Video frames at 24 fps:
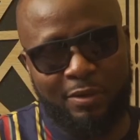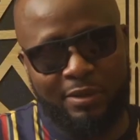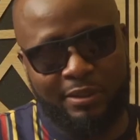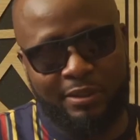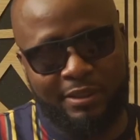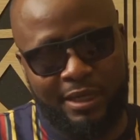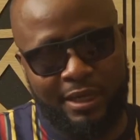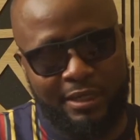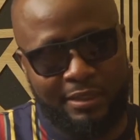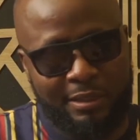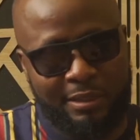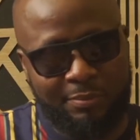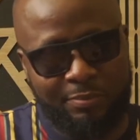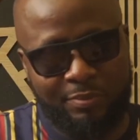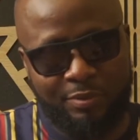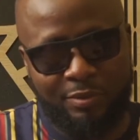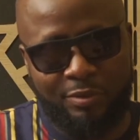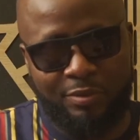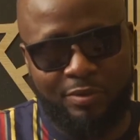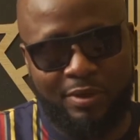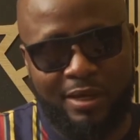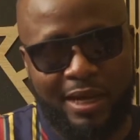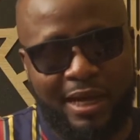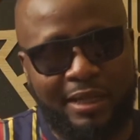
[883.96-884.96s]
as an
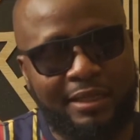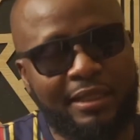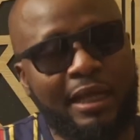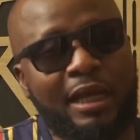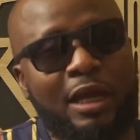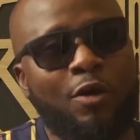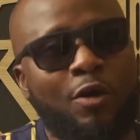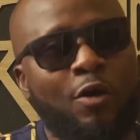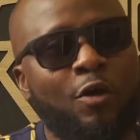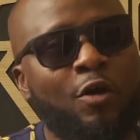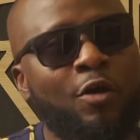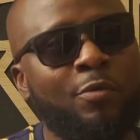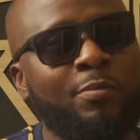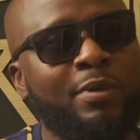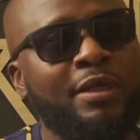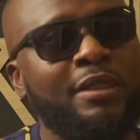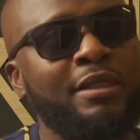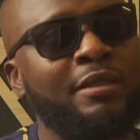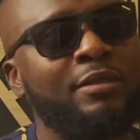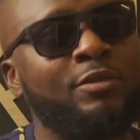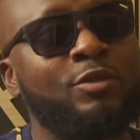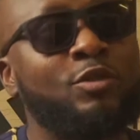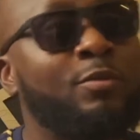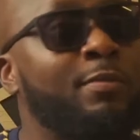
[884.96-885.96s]
example. I think
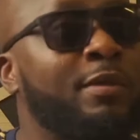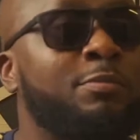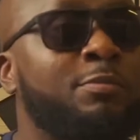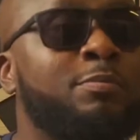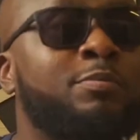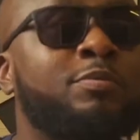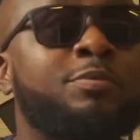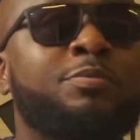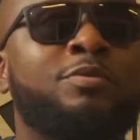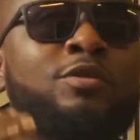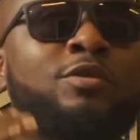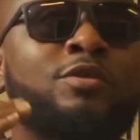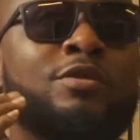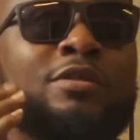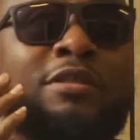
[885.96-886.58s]
comedy, so many people don't